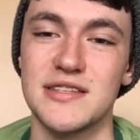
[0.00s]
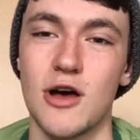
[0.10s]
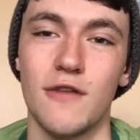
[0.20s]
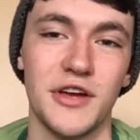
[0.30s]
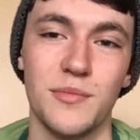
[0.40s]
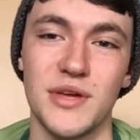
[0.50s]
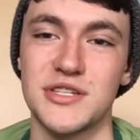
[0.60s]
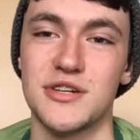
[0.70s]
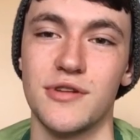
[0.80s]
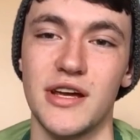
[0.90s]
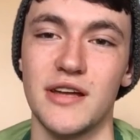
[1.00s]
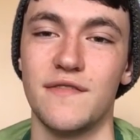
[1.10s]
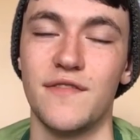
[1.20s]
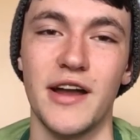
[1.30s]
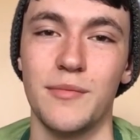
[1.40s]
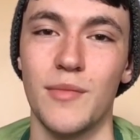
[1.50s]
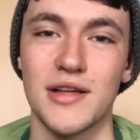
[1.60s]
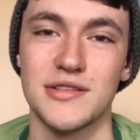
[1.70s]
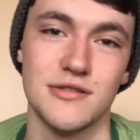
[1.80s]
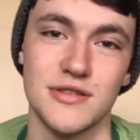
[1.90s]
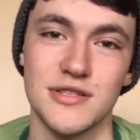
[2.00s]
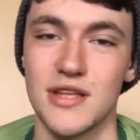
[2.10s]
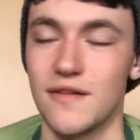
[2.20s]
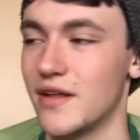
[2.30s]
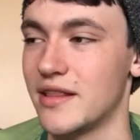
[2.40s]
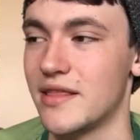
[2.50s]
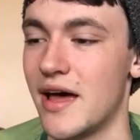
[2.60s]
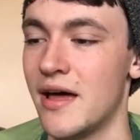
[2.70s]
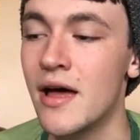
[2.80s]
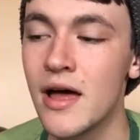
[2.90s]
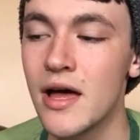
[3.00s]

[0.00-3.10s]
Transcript: solving a mystery and fighting monsters and stuff like that.